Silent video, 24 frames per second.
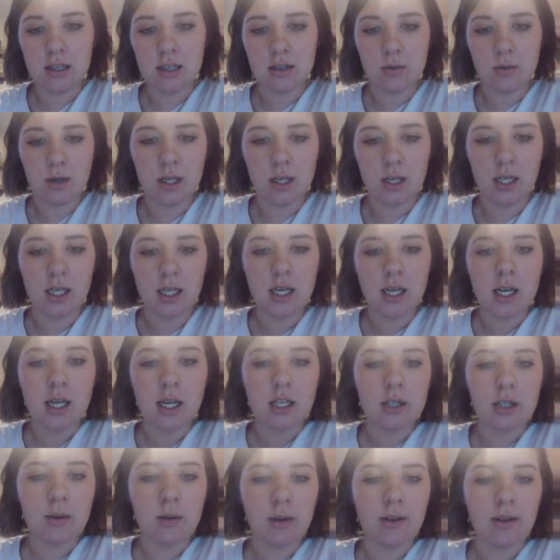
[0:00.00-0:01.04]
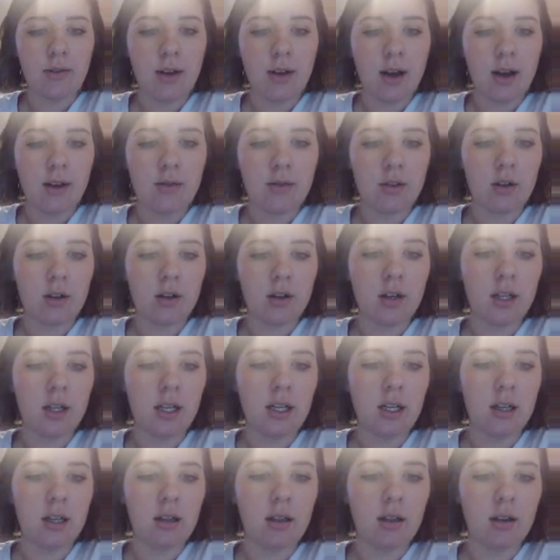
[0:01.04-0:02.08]
20, 25,
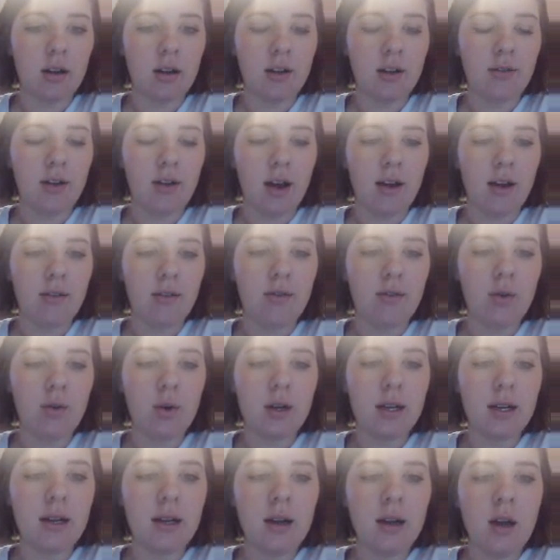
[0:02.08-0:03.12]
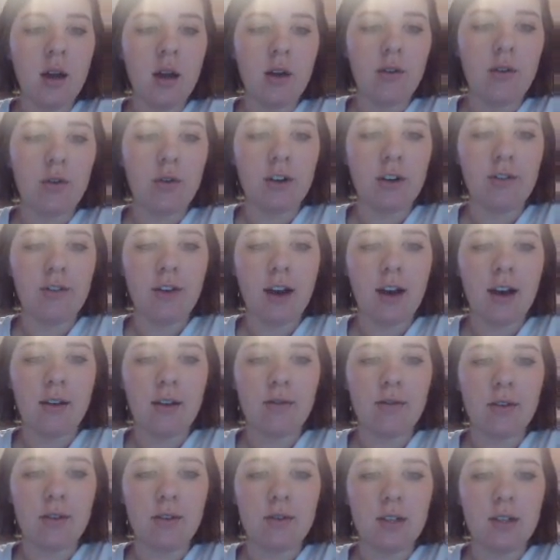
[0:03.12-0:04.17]
30, 35, 40, 45,
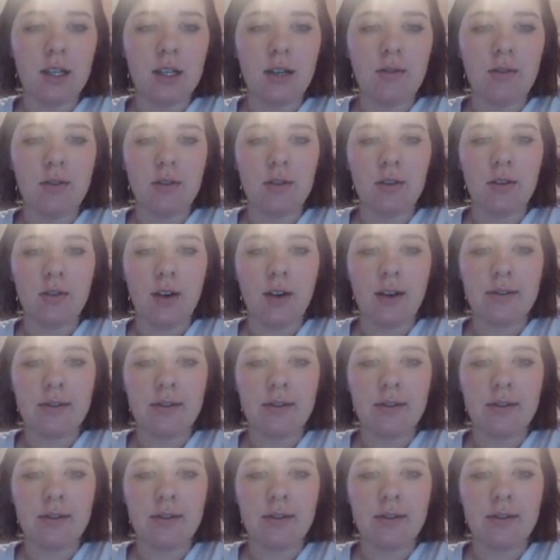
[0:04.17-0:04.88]
50, 55,